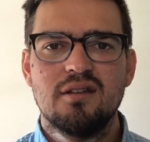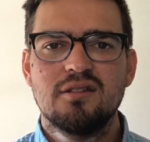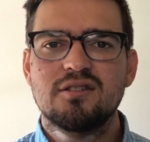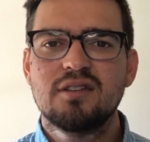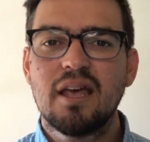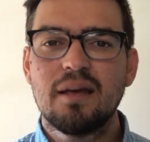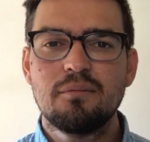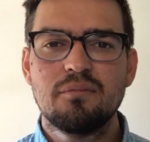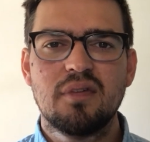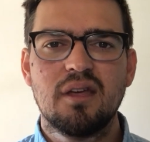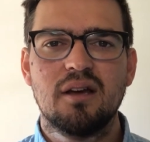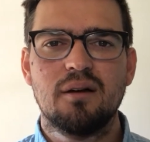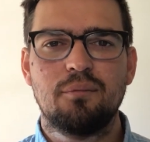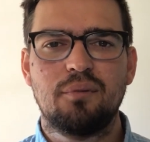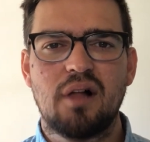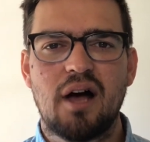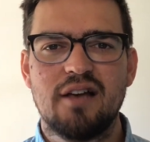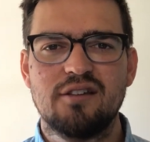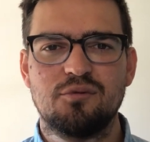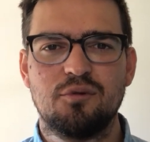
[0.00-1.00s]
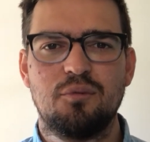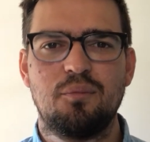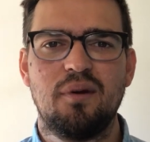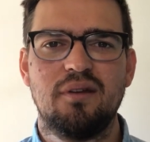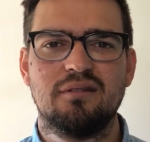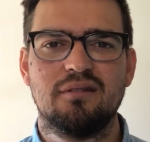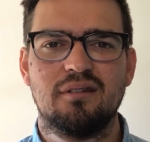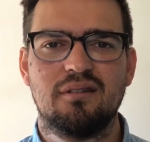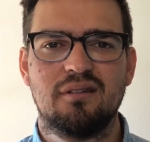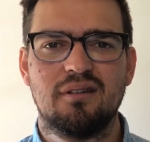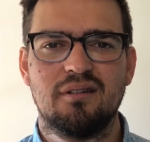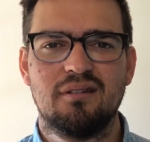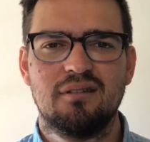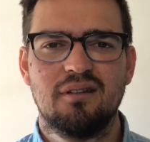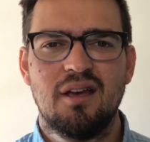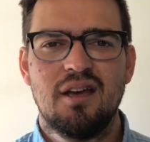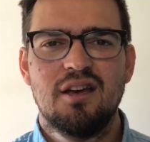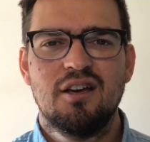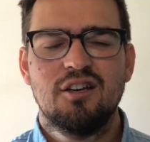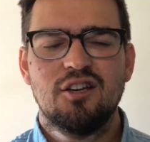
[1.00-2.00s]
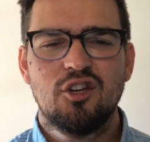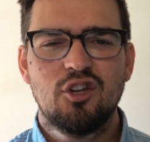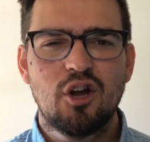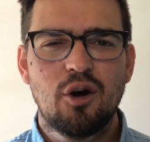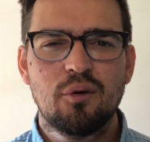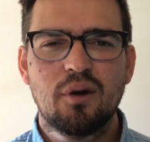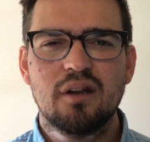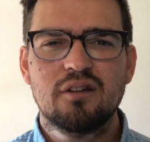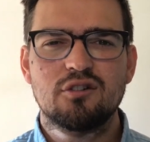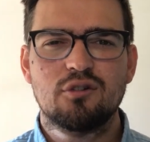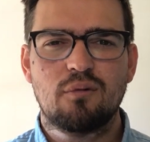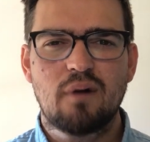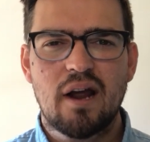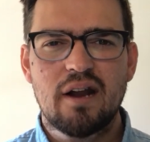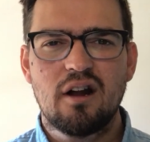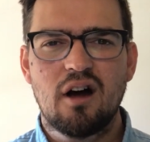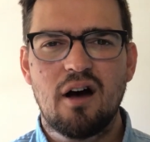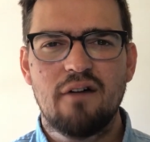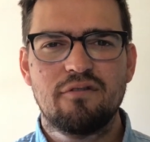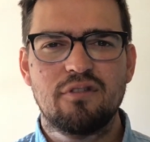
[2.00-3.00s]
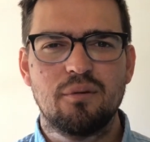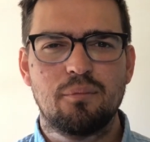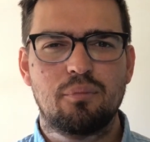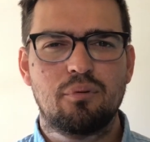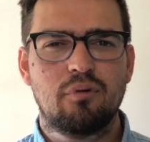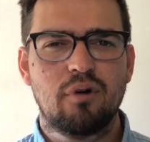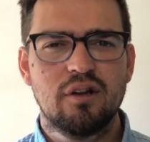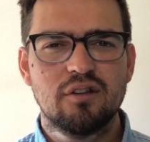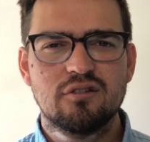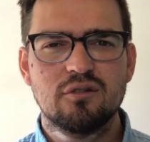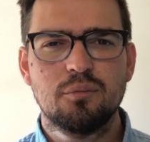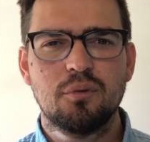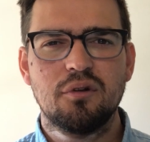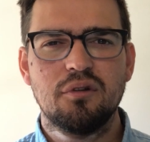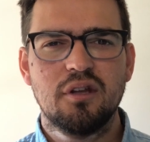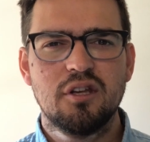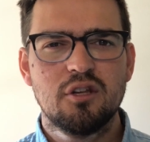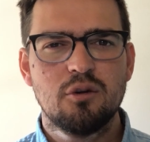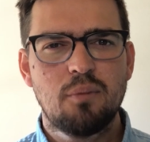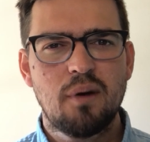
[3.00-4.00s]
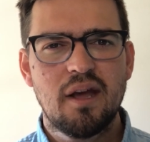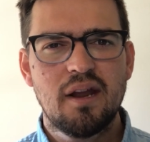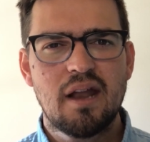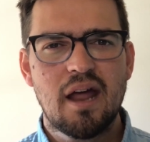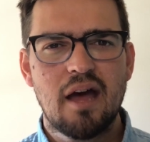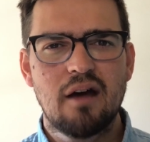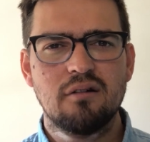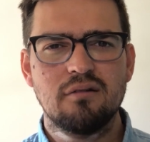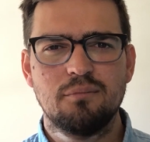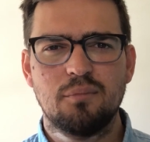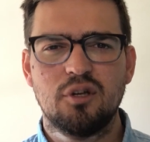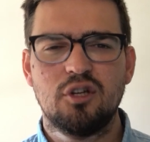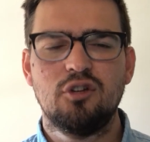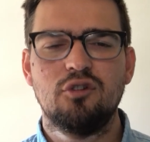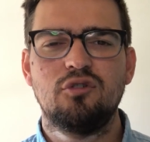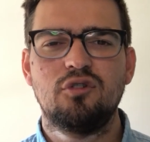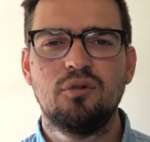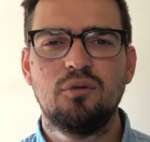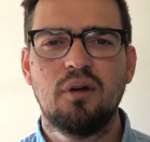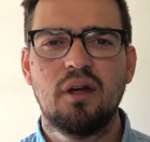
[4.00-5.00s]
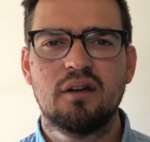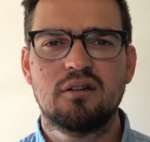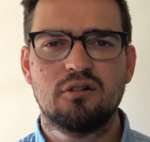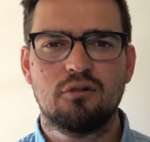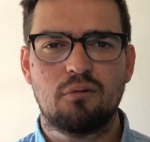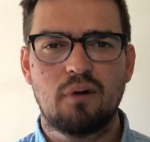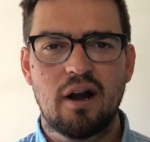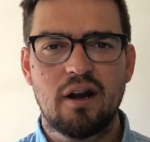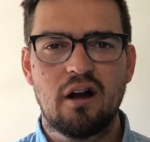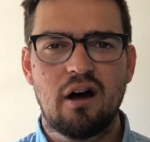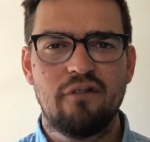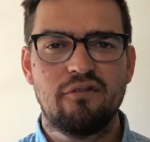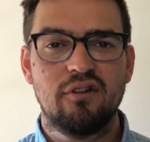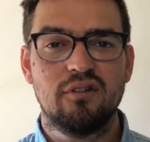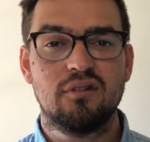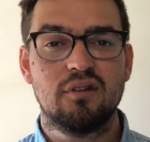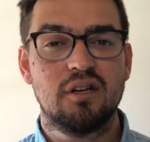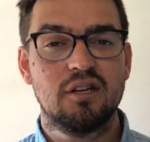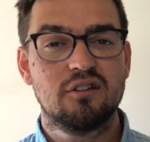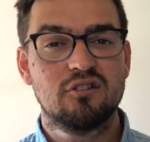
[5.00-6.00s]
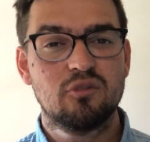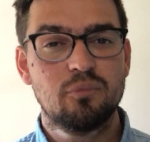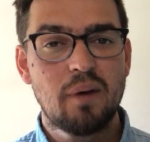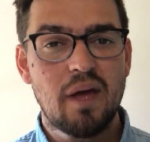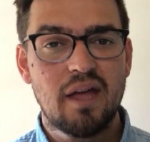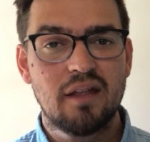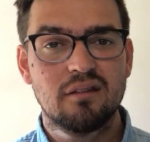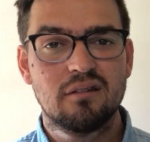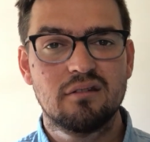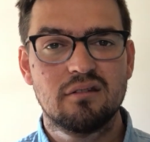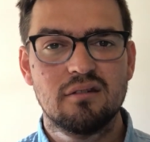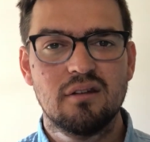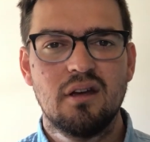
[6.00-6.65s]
Same thing applies with businesses. You don't get to write off the principal that you pay down, but you do get to write off as an expense